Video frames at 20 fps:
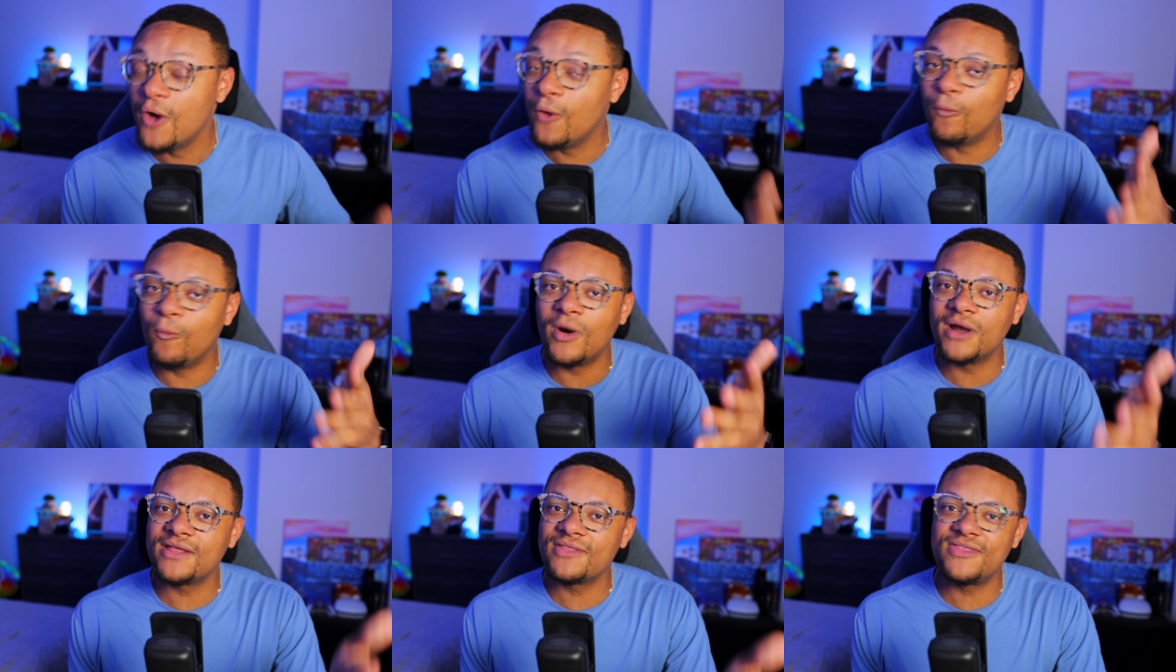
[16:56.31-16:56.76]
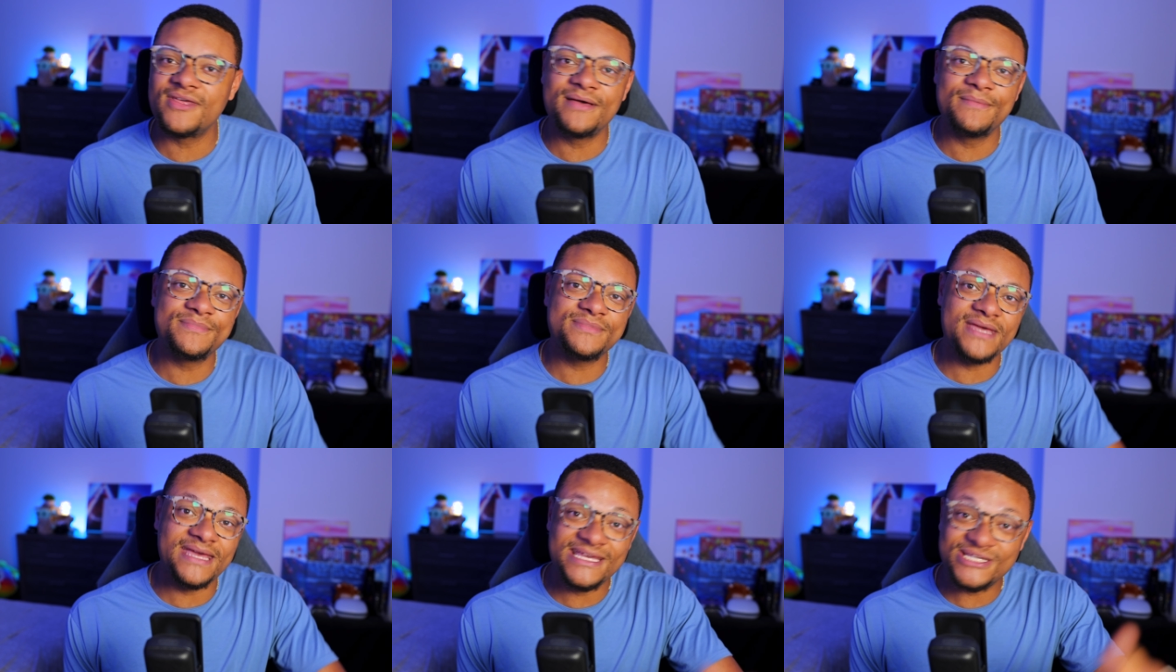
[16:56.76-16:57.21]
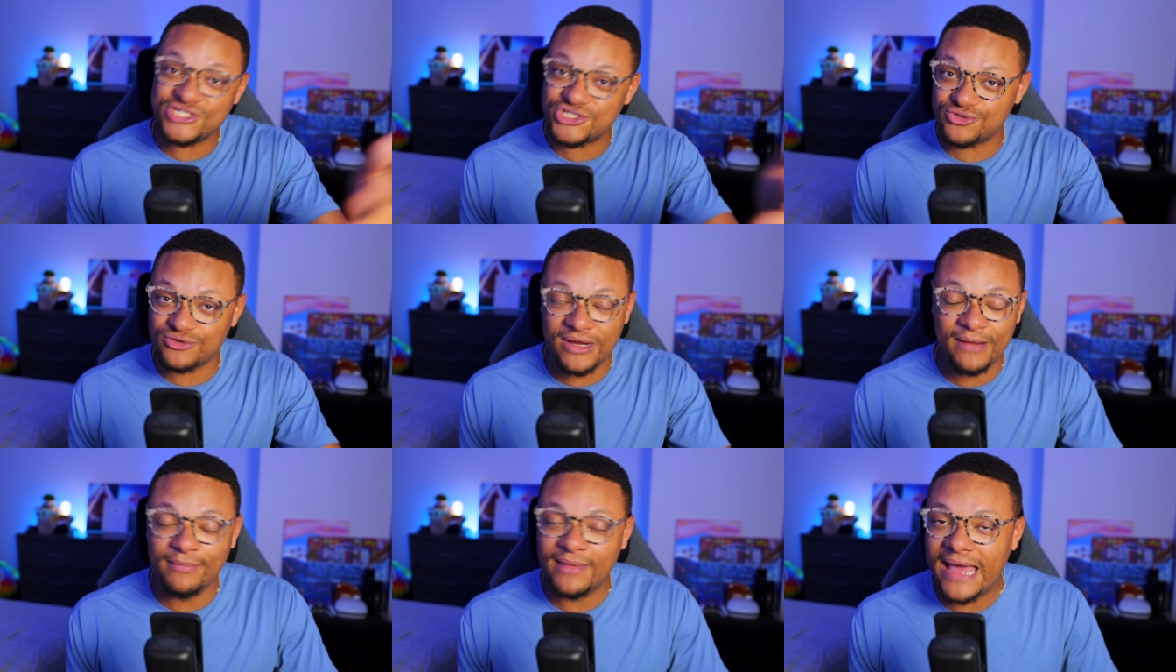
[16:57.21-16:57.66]
One of them is
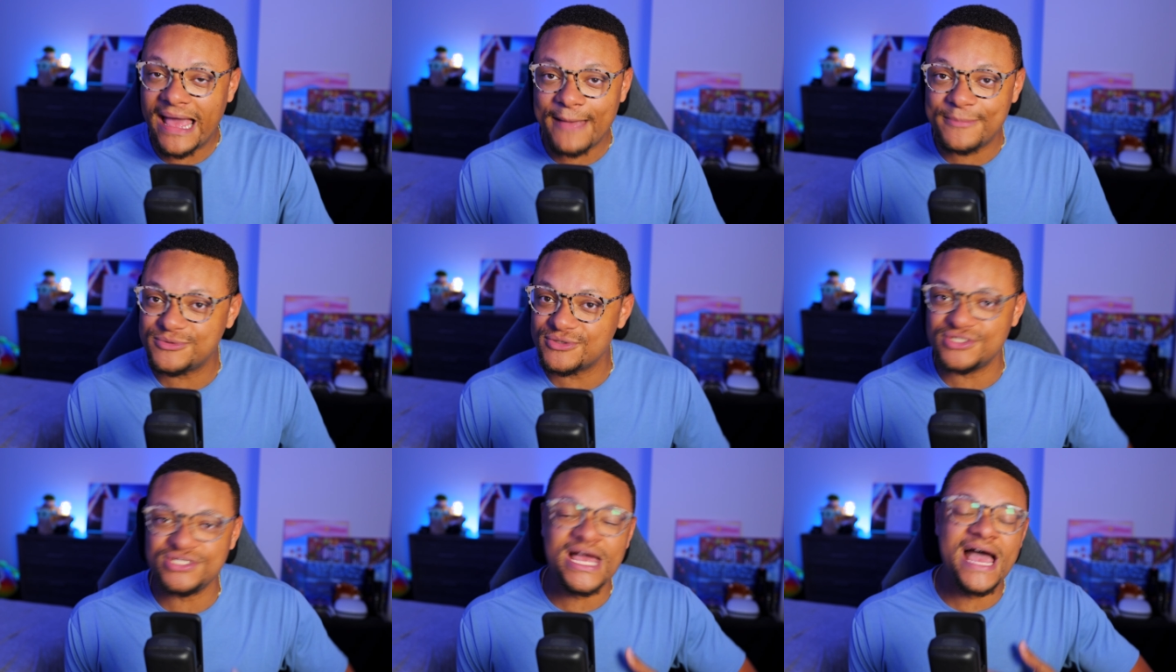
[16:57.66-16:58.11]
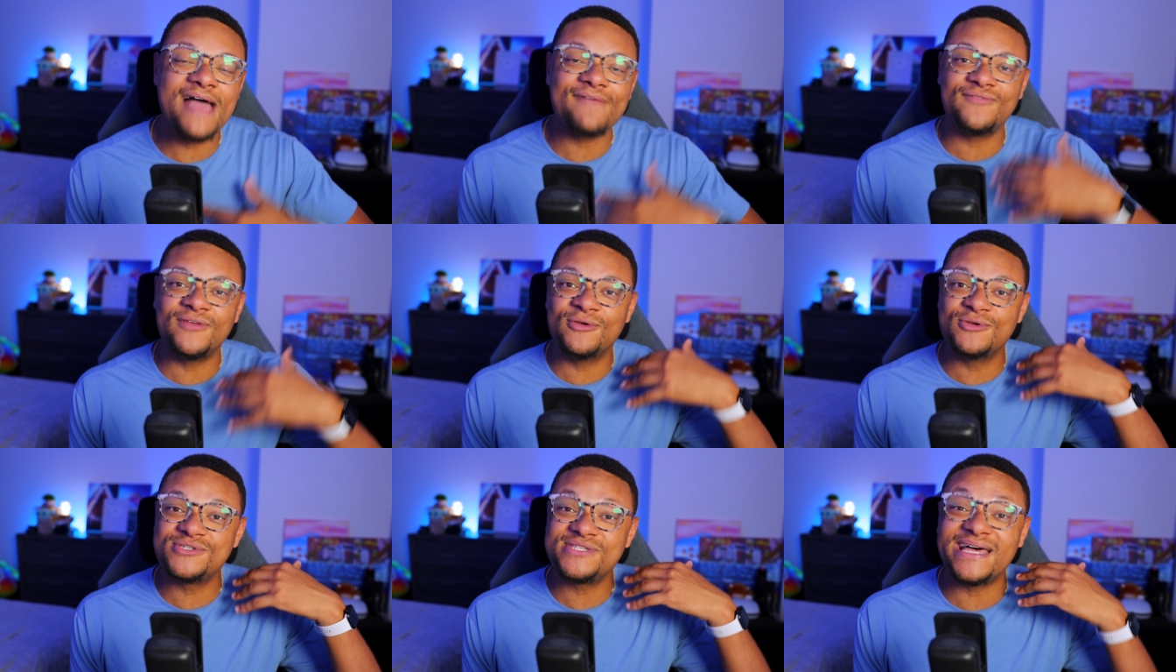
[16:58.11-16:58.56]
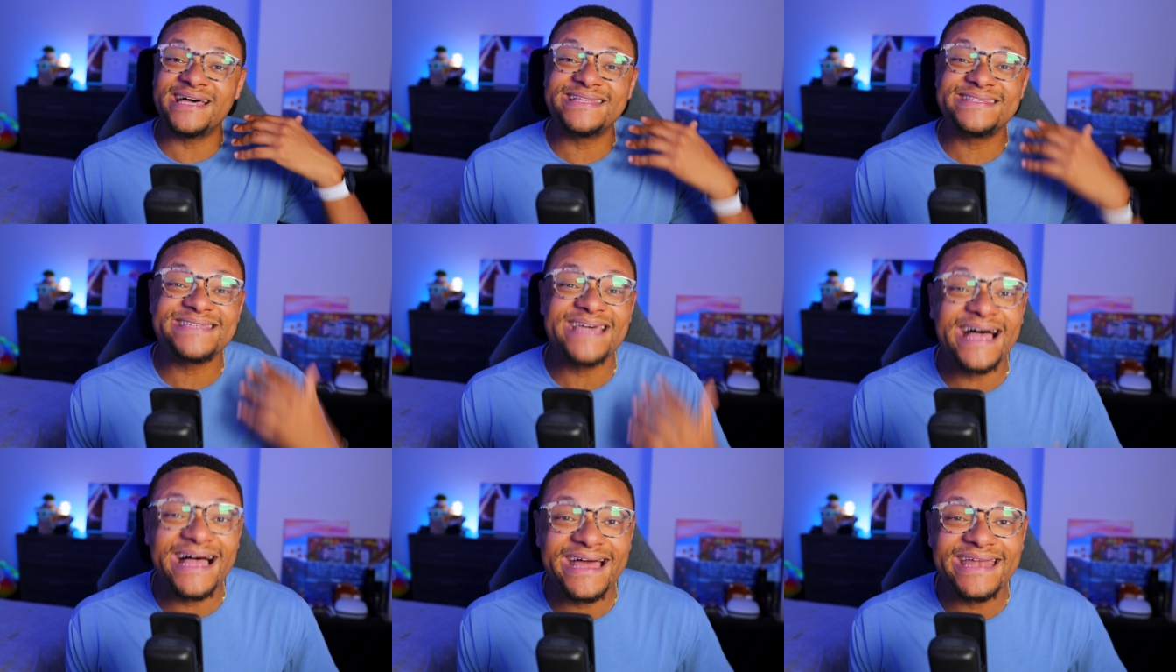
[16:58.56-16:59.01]
Streamlabs, which I've used a
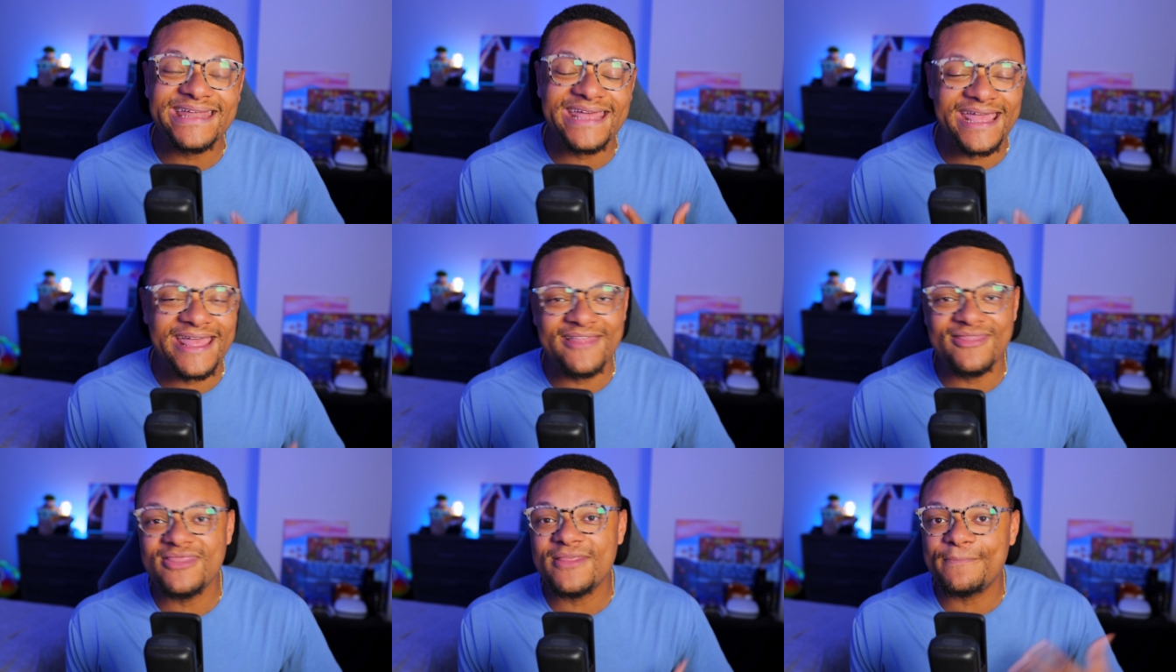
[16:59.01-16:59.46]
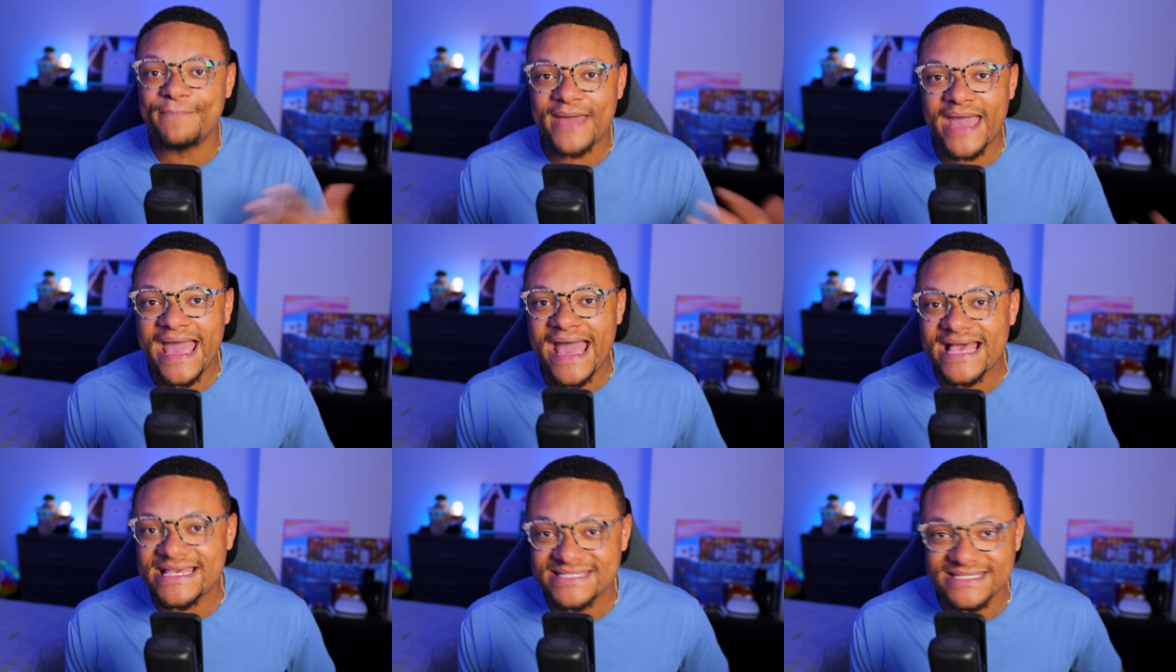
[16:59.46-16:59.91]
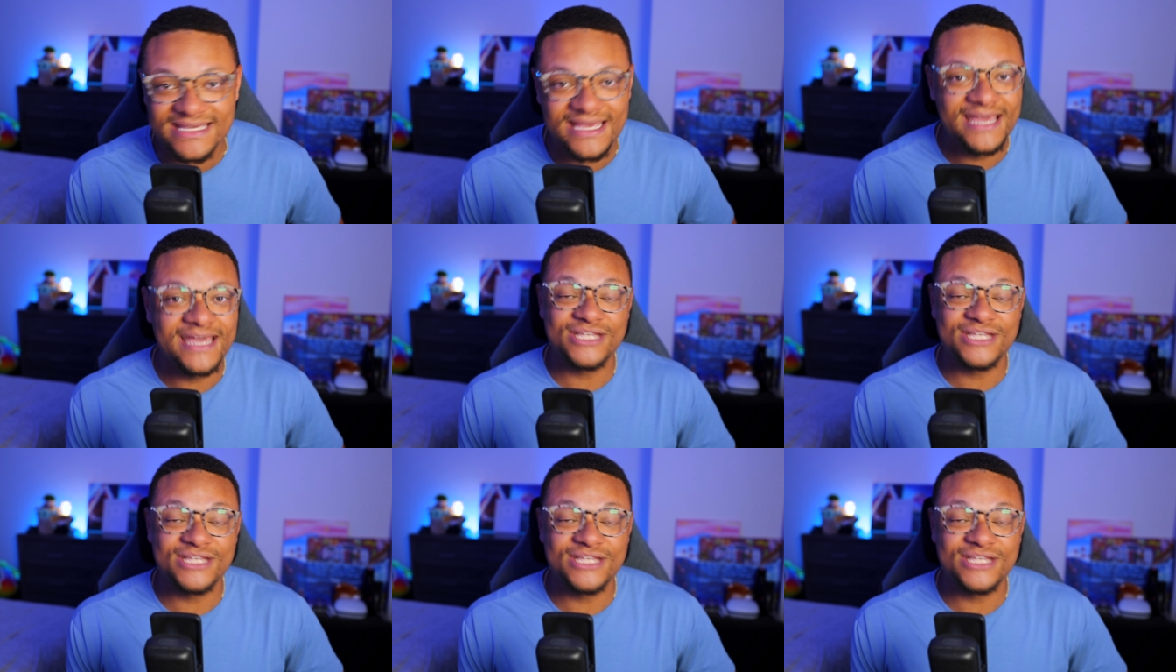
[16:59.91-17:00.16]
ton in the past.